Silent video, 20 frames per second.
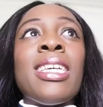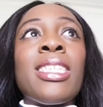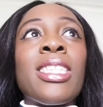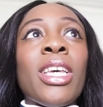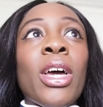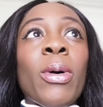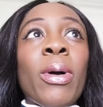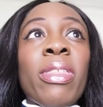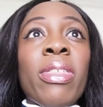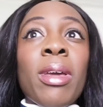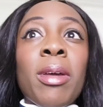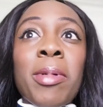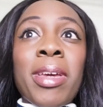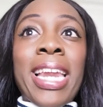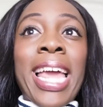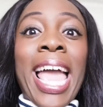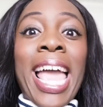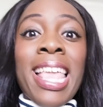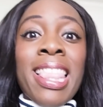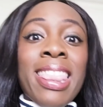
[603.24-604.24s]
So I think I'm
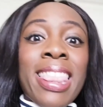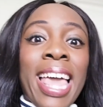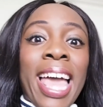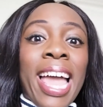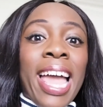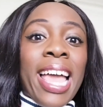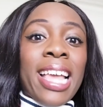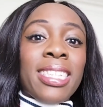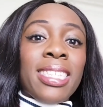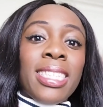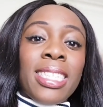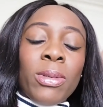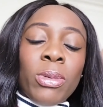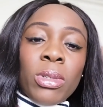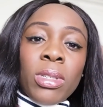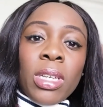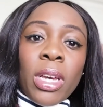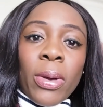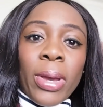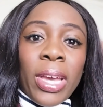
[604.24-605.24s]
going to head there and see
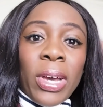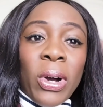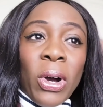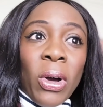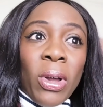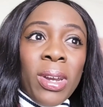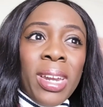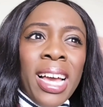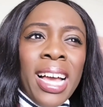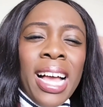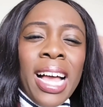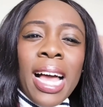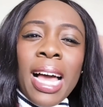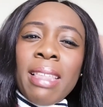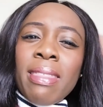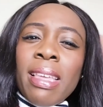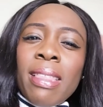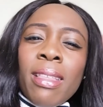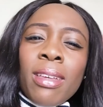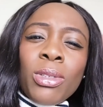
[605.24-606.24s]
what's going on.
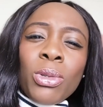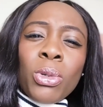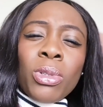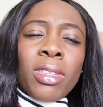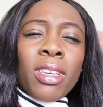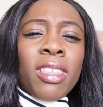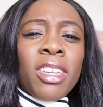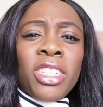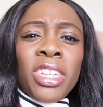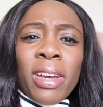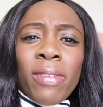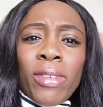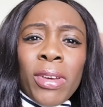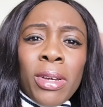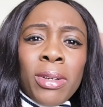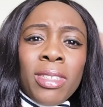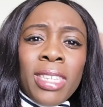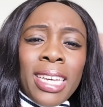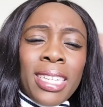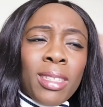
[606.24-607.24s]
And then there's also the Jeff
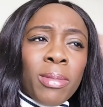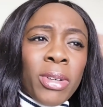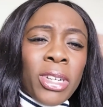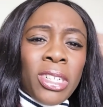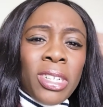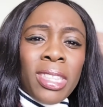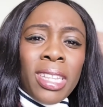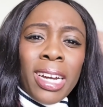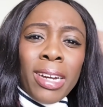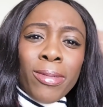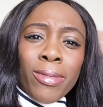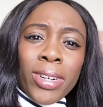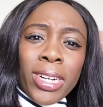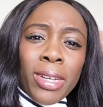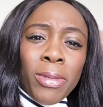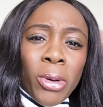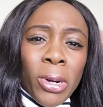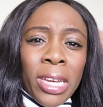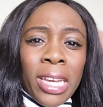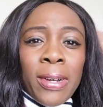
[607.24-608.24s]
Koons exhibition that I
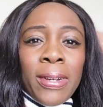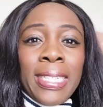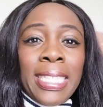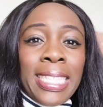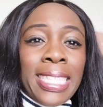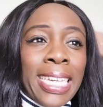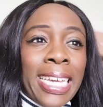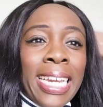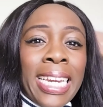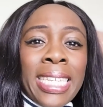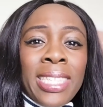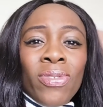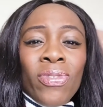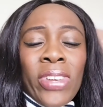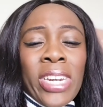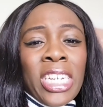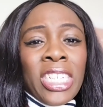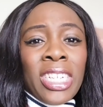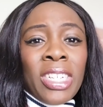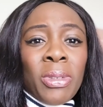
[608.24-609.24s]
really want to go and see and it's
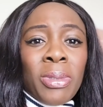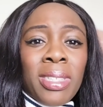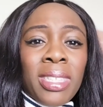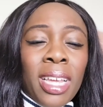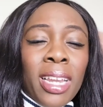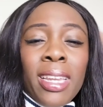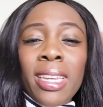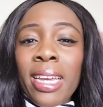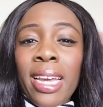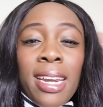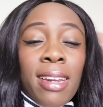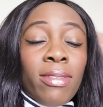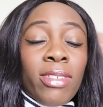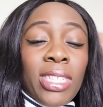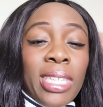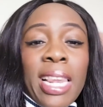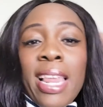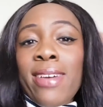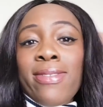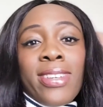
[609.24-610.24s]
finishing on Sunday and I've
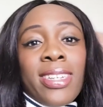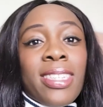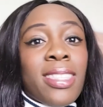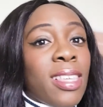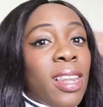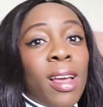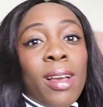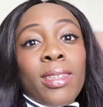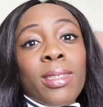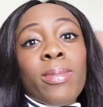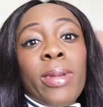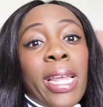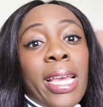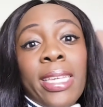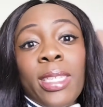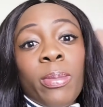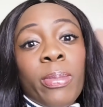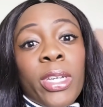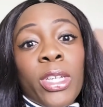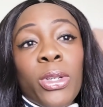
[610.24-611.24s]
just left it to the last minute
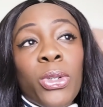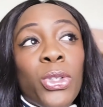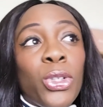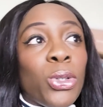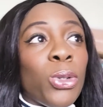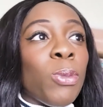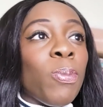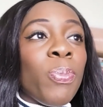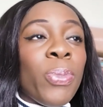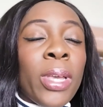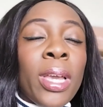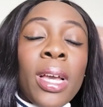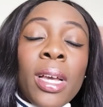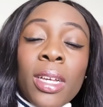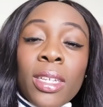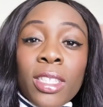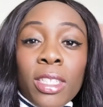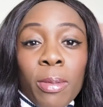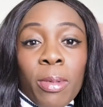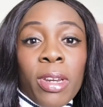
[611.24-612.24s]
as per usual.
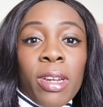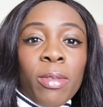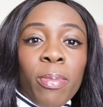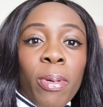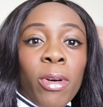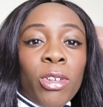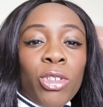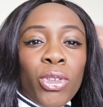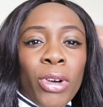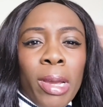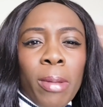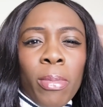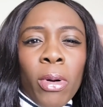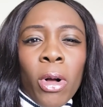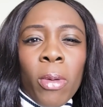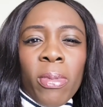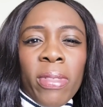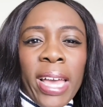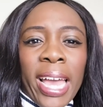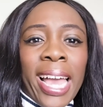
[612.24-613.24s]
So I'm going to try and
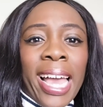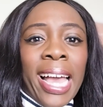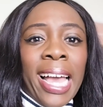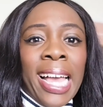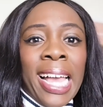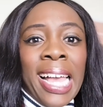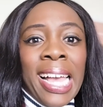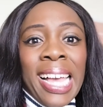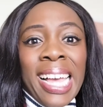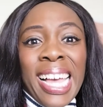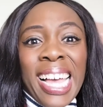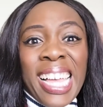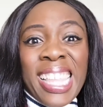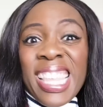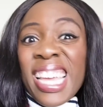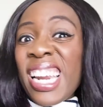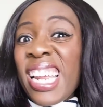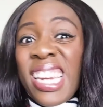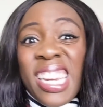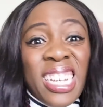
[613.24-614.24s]
pop there. And
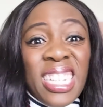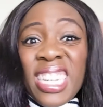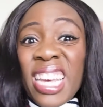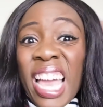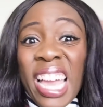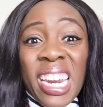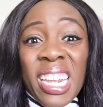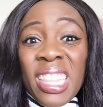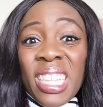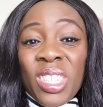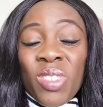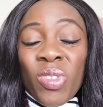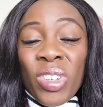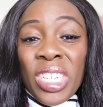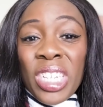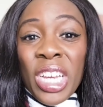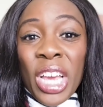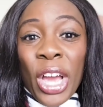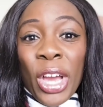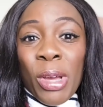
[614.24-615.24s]
then I need to edit this
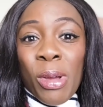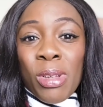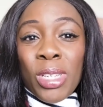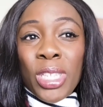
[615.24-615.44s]
video.